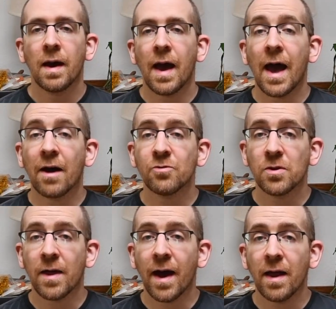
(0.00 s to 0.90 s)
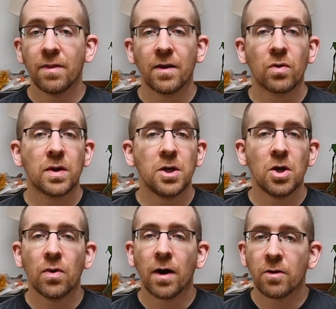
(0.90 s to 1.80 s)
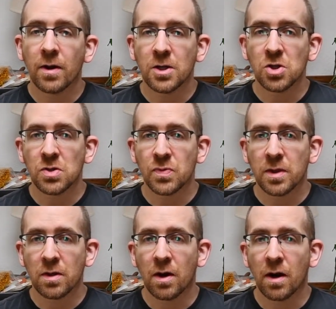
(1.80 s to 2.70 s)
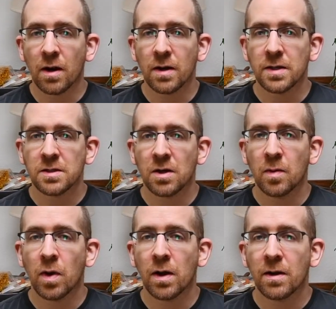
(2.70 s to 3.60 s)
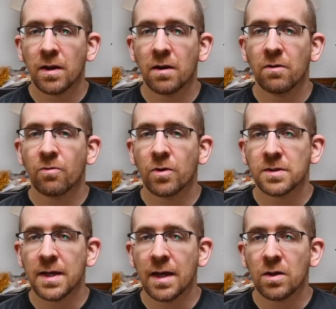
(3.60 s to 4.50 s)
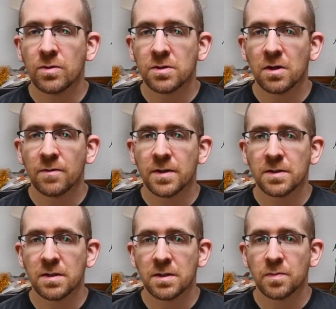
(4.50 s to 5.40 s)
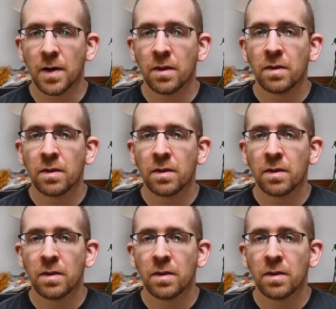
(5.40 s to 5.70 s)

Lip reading: After that, there were no other issues with the car until I brought it in for its annual service this month.